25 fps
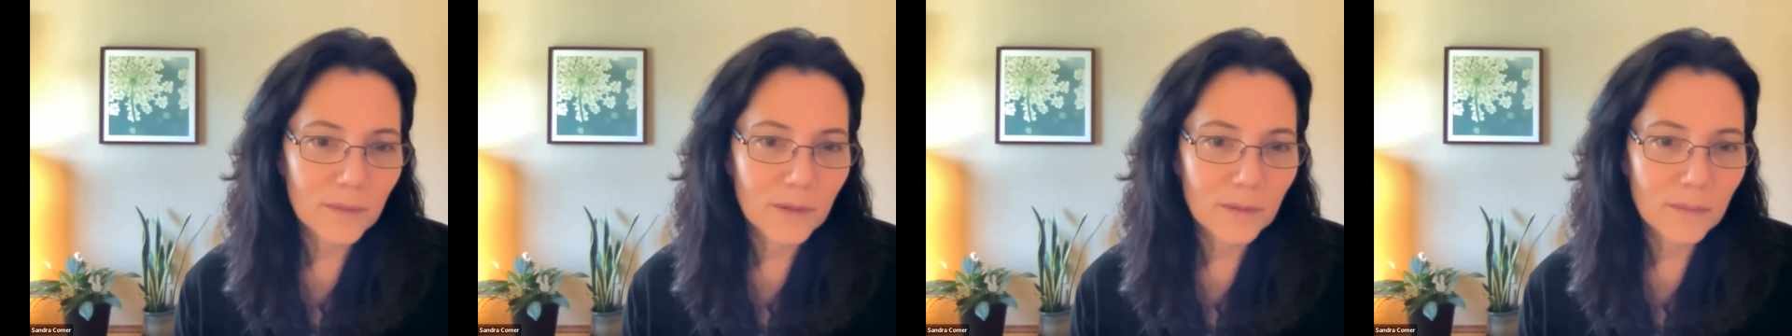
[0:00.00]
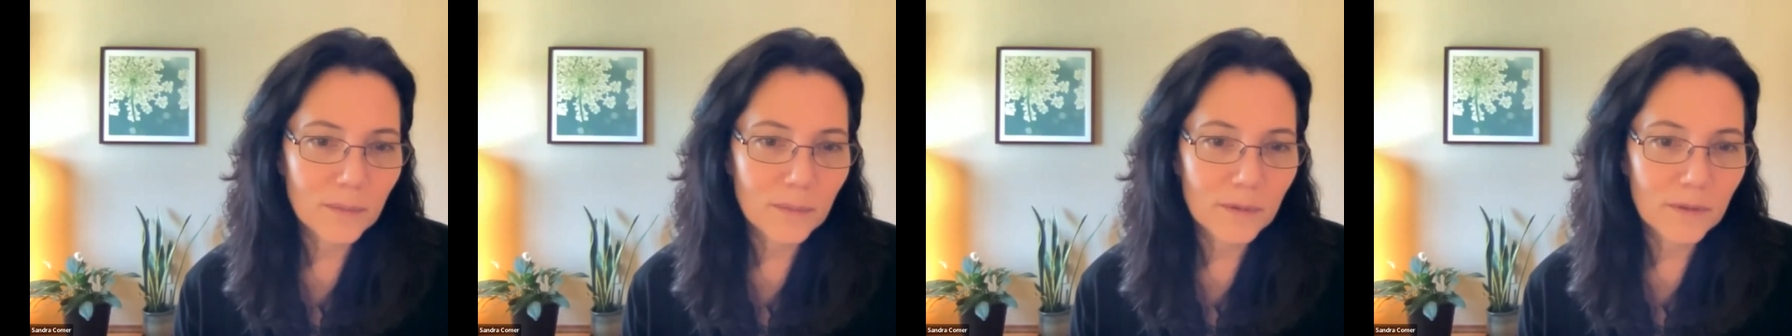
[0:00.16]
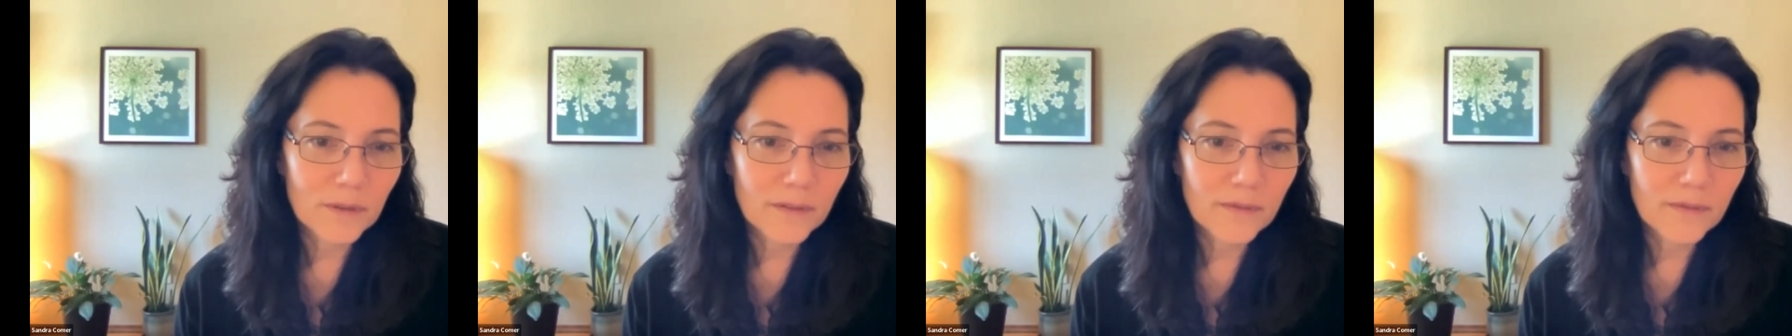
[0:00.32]

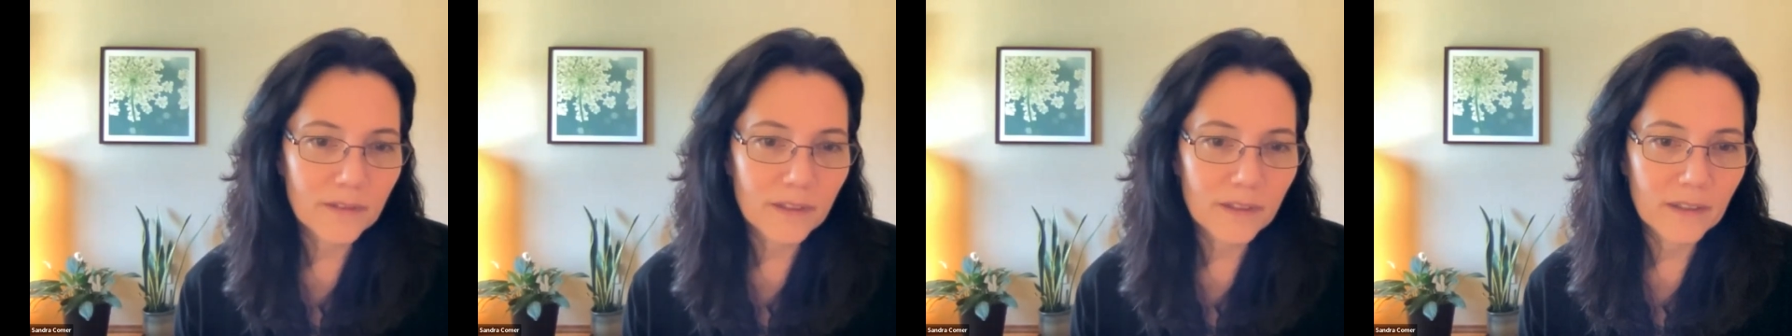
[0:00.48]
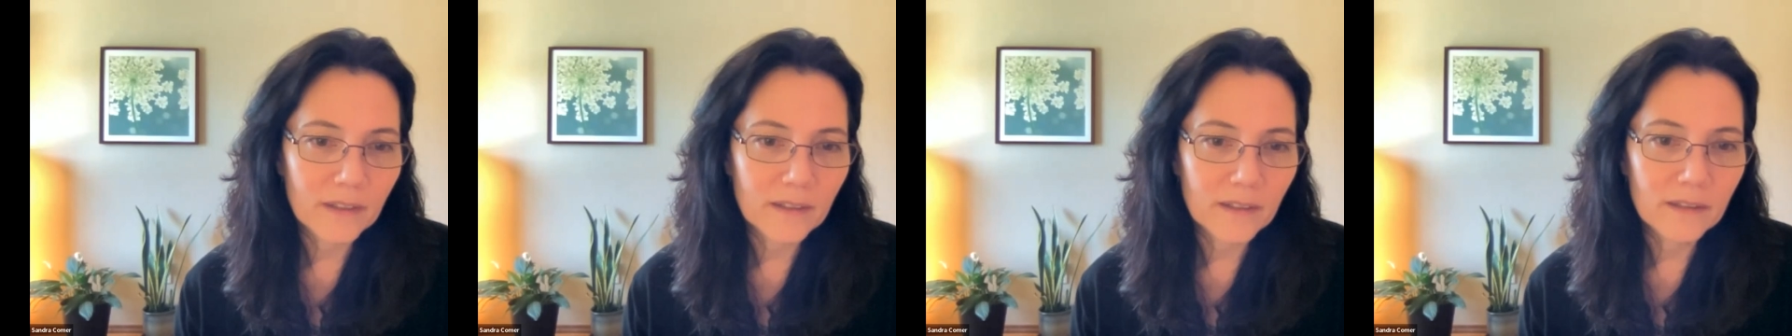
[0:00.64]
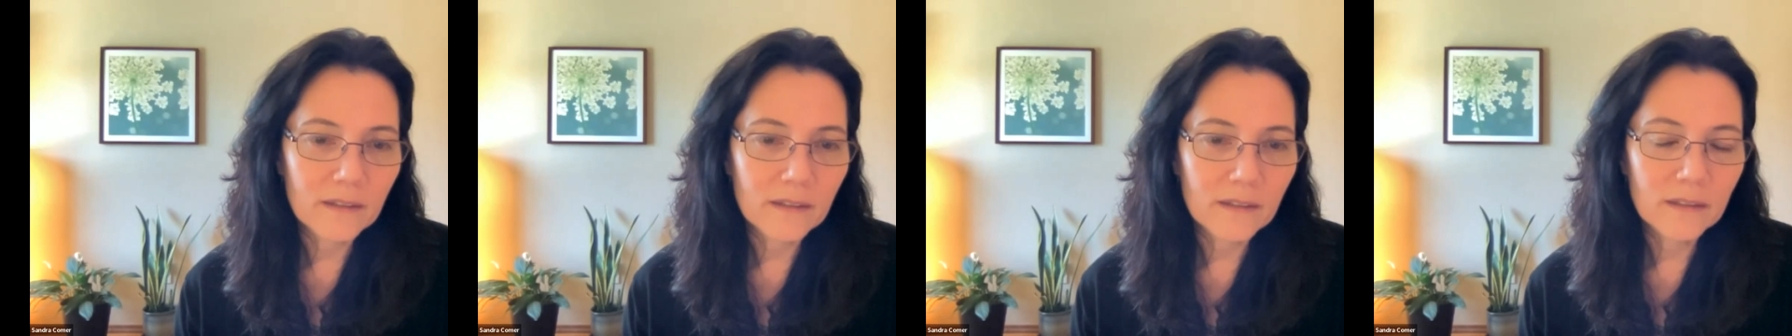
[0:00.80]

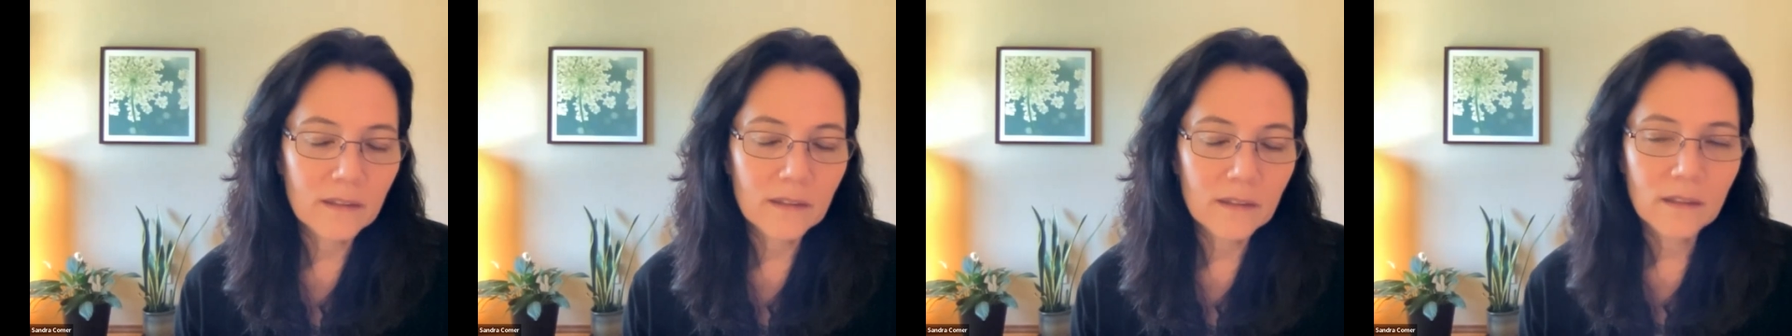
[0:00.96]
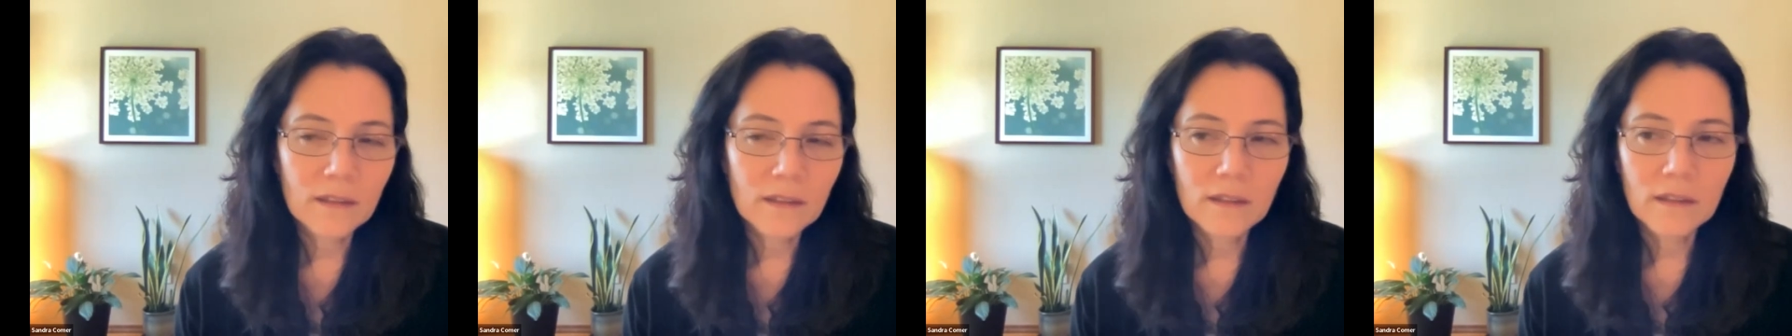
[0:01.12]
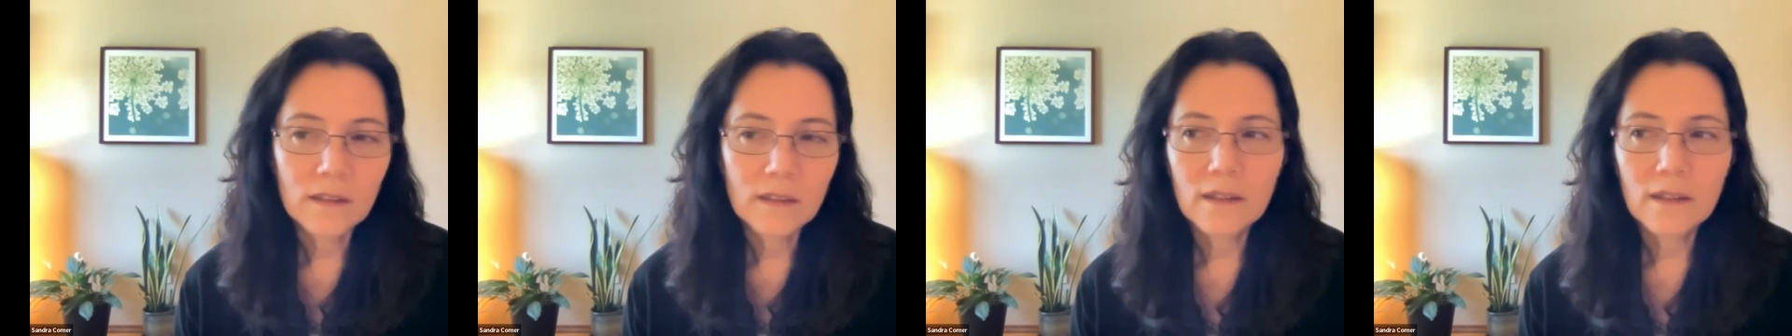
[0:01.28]
buprenorphine.
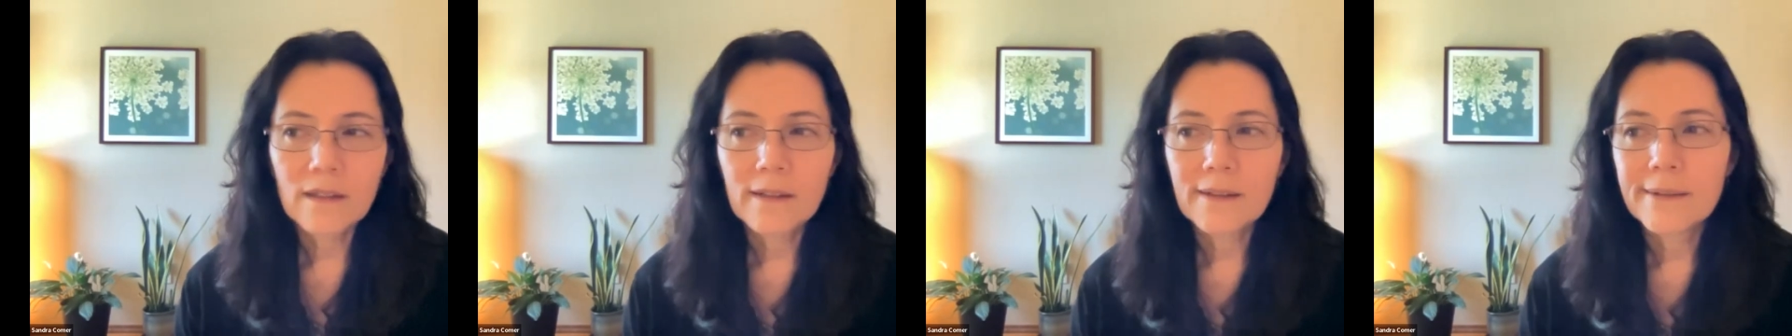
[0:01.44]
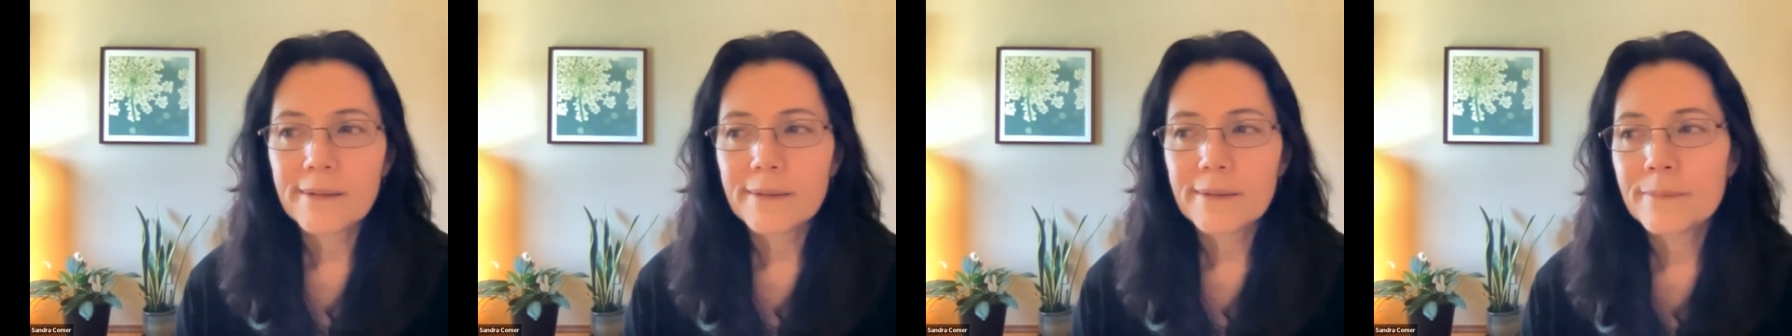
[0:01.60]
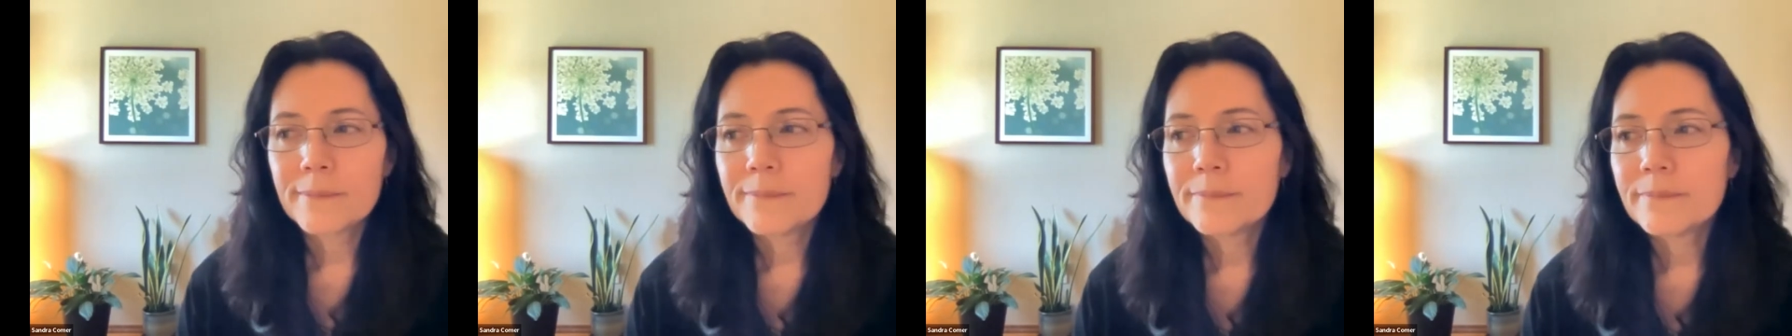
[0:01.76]

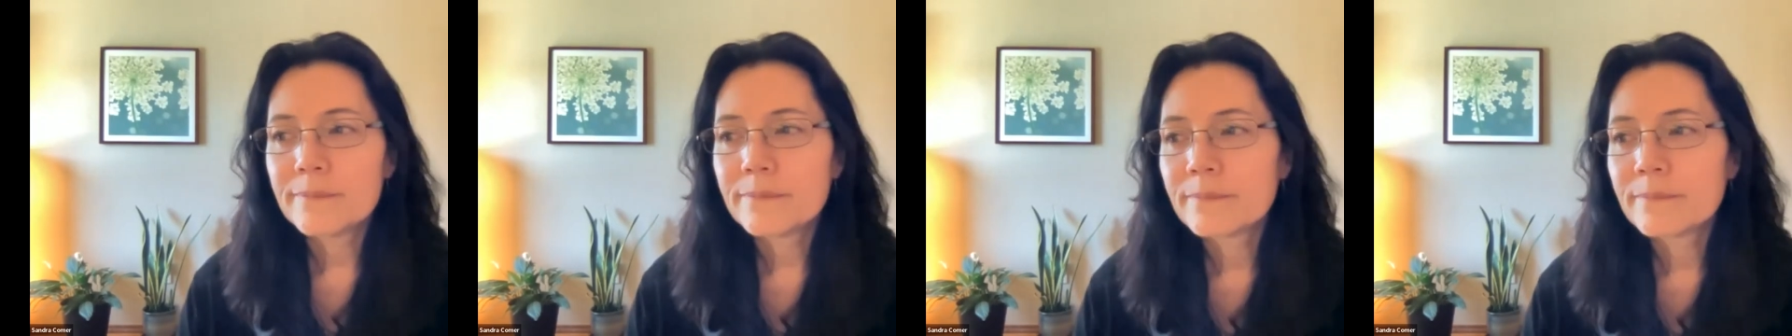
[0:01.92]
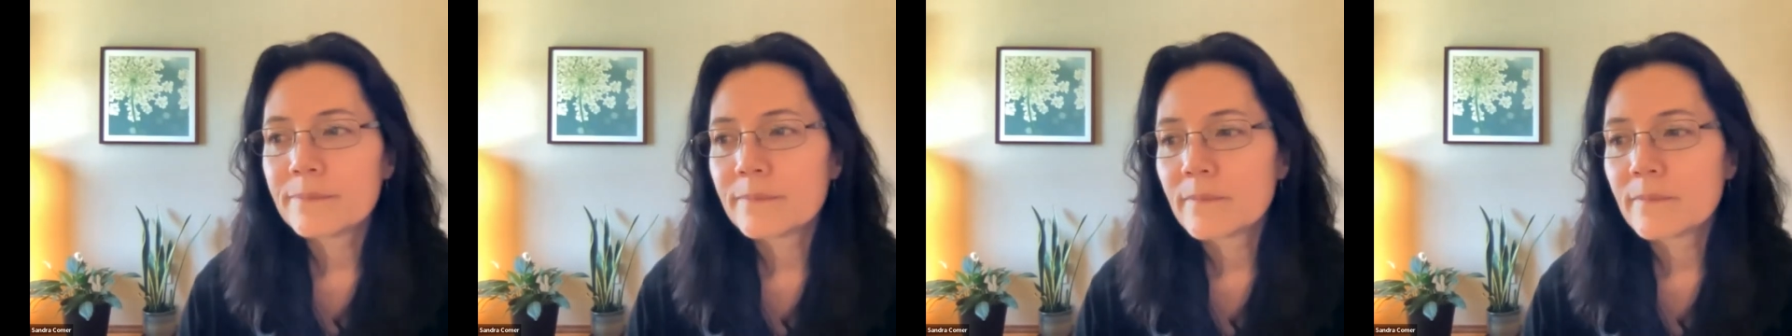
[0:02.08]
Yeah.